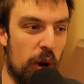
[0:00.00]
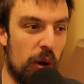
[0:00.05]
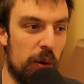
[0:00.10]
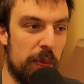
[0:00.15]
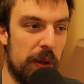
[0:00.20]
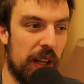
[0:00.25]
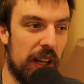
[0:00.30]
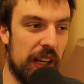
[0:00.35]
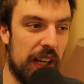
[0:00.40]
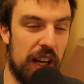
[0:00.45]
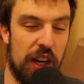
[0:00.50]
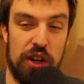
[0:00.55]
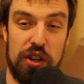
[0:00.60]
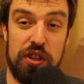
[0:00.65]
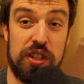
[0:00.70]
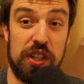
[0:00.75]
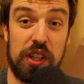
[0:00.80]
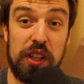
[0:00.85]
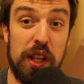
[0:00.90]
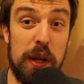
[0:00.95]
would be like,
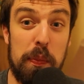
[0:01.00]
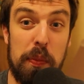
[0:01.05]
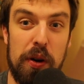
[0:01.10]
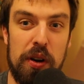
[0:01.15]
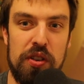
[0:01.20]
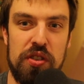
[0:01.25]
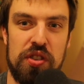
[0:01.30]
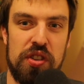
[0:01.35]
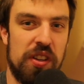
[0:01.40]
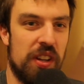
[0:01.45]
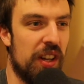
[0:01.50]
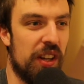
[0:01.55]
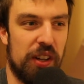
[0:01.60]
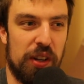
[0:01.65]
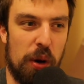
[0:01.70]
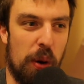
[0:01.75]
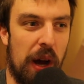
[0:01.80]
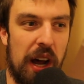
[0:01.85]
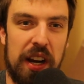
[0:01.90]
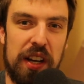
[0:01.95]
here's the clippers,
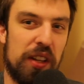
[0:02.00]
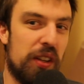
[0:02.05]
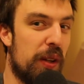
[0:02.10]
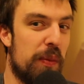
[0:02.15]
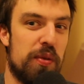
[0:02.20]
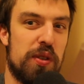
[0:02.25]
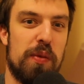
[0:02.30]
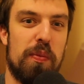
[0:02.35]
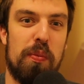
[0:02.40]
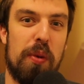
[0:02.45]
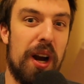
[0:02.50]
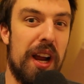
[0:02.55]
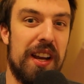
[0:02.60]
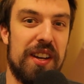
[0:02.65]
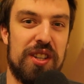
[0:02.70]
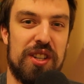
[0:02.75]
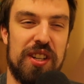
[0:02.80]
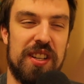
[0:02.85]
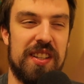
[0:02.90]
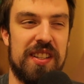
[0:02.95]
go out and clip some
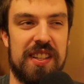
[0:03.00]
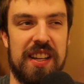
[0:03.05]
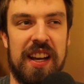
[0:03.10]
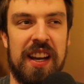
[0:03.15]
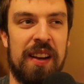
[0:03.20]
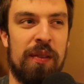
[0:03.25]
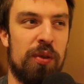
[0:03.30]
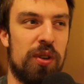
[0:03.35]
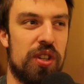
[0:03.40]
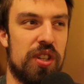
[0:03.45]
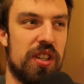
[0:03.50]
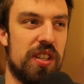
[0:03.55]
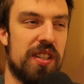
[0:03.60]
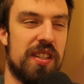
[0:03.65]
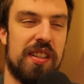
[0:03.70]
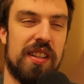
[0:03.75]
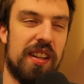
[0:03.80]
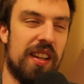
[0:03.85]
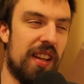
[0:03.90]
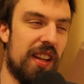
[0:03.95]
branches. And it was
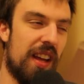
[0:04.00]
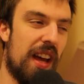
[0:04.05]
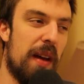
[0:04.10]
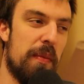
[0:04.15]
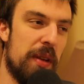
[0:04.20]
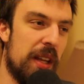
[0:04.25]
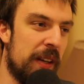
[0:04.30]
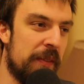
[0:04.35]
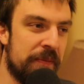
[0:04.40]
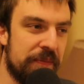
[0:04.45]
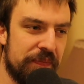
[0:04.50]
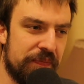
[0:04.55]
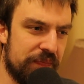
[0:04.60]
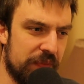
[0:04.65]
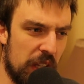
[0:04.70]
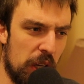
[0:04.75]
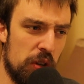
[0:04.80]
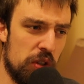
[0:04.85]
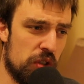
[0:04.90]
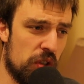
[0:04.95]
just, it
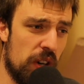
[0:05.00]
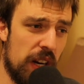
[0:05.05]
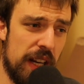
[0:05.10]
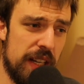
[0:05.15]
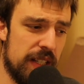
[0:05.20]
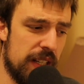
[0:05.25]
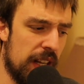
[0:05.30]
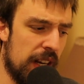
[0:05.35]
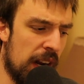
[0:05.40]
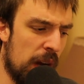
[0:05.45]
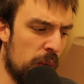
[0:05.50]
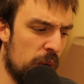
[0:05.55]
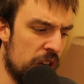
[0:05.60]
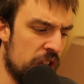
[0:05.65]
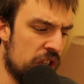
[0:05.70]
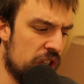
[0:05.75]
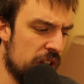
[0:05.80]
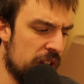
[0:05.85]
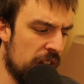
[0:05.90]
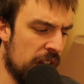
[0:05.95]
was crazy. And I
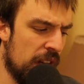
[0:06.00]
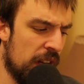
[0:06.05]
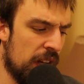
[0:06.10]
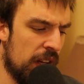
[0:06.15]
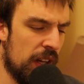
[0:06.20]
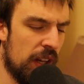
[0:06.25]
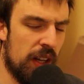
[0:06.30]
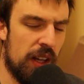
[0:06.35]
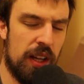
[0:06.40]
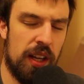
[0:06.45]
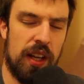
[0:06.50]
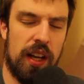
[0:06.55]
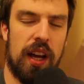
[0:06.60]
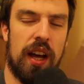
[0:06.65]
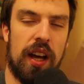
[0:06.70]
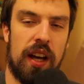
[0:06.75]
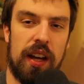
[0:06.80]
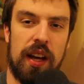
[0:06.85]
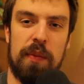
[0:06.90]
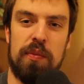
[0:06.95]
wish,
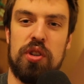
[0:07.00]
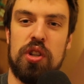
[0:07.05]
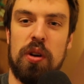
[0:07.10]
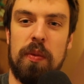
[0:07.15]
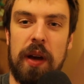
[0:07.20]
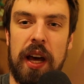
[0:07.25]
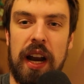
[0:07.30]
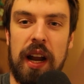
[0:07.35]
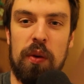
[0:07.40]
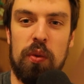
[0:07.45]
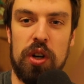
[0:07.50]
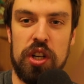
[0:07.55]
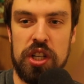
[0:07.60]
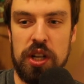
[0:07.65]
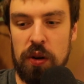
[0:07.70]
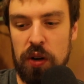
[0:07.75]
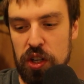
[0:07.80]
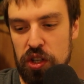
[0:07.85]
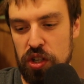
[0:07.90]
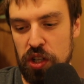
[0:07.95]
I'm so mad. I wish
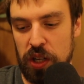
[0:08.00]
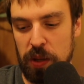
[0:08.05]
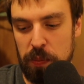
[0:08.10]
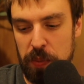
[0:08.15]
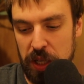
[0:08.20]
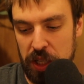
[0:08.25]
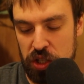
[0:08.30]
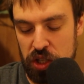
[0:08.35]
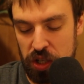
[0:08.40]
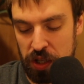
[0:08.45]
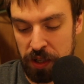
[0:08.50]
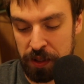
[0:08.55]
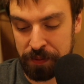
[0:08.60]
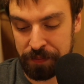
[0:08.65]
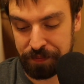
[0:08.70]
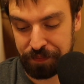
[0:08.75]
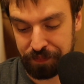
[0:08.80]
I would have took a picture